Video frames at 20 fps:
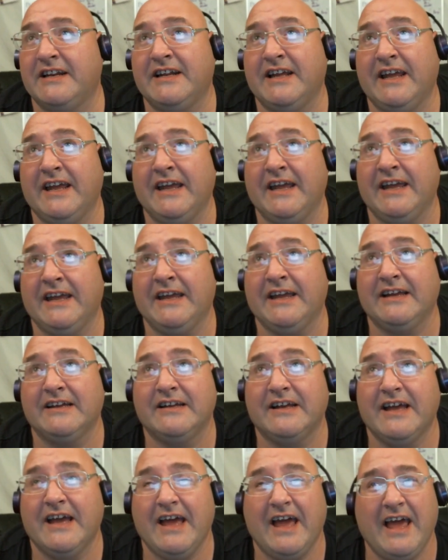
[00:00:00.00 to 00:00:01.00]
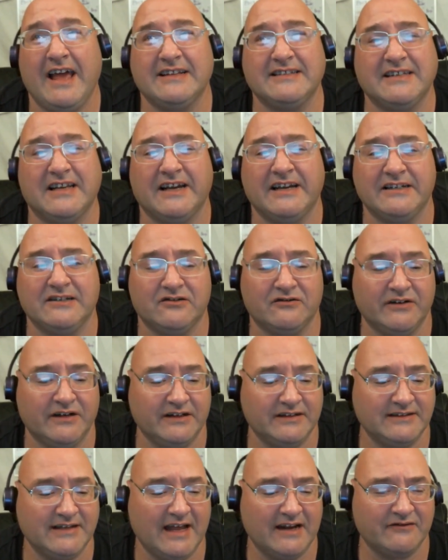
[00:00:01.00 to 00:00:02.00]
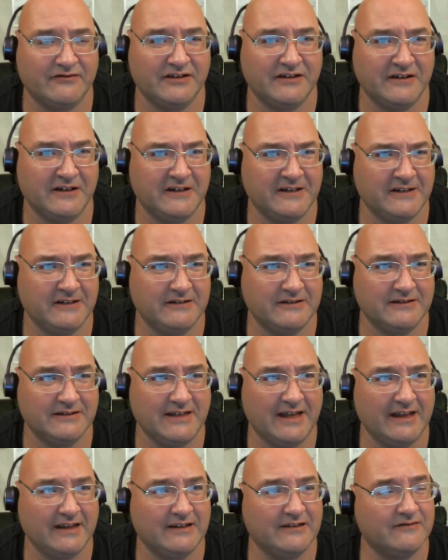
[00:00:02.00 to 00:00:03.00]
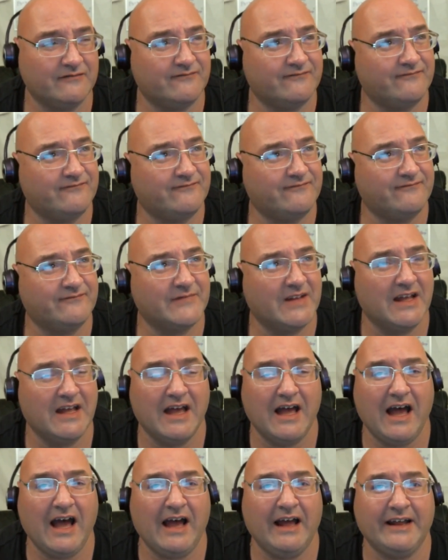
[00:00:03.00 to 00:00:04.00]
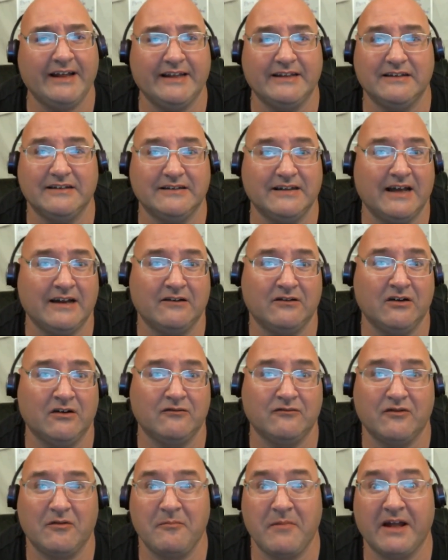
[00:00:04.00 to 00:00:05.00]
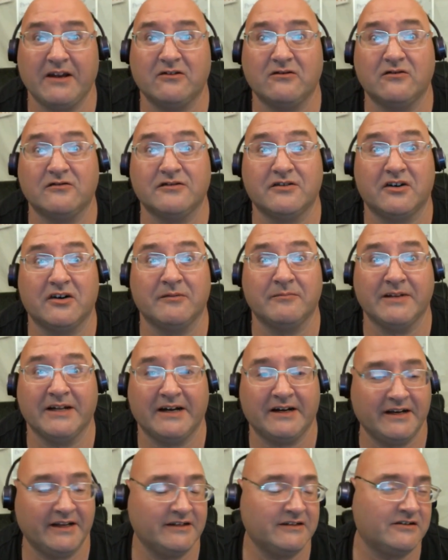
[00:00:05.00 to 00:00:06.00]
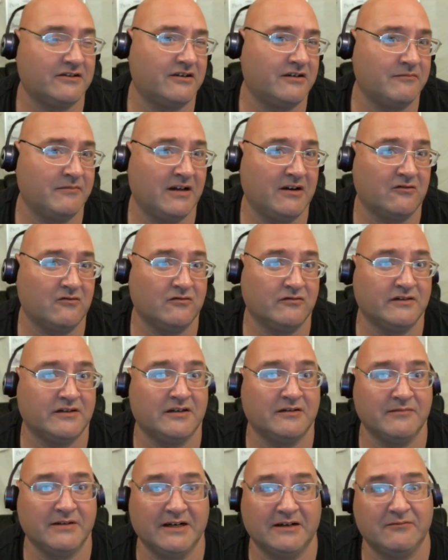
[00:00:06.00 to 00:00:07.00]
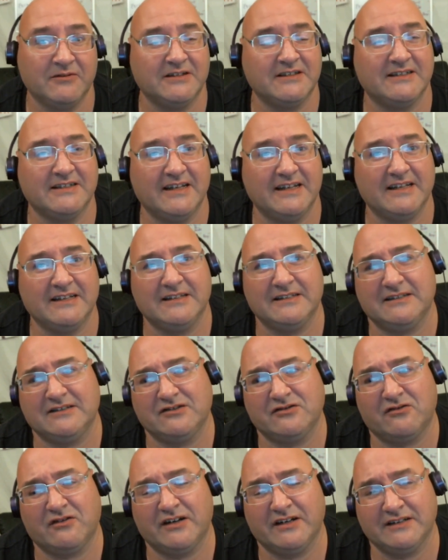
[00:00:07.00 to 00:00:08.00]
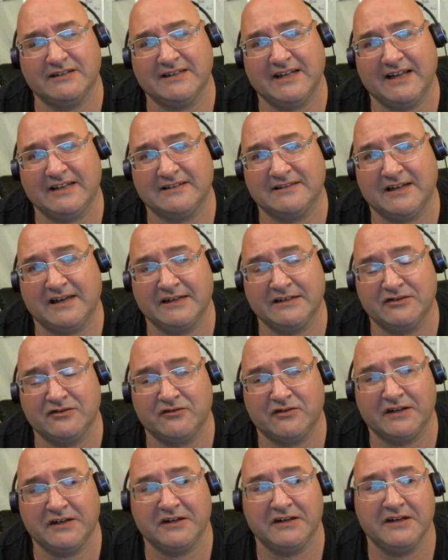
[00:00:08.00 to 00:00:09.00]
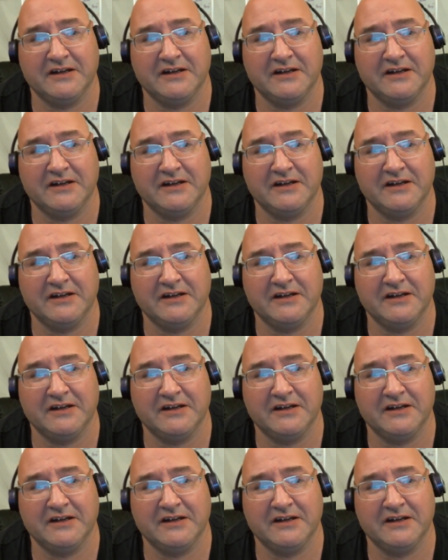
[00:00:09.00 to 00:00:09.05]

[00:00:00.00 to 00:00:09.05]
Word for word: a S I joint, sacroiliac. Sac, I I don't know a medical term there. Insert medical term there, but it's short is S I joint,